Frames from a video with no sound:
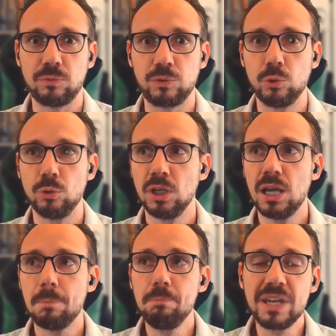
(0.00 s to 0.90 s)
a few
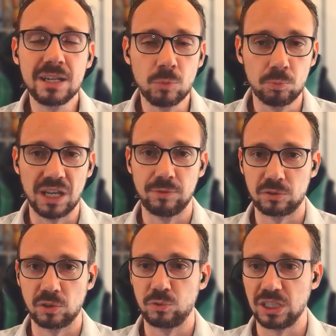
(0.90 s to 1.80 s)
minimum
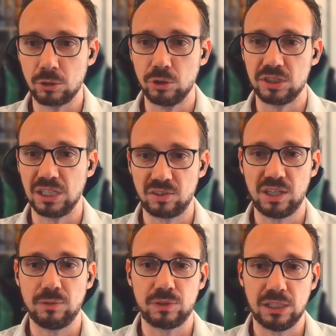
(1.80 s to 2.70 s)
levels of security and
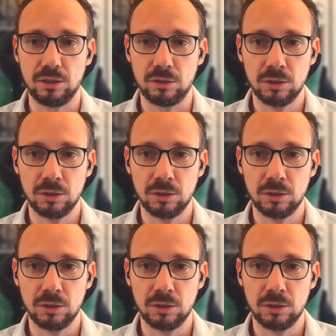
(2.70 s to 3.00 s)
safety here.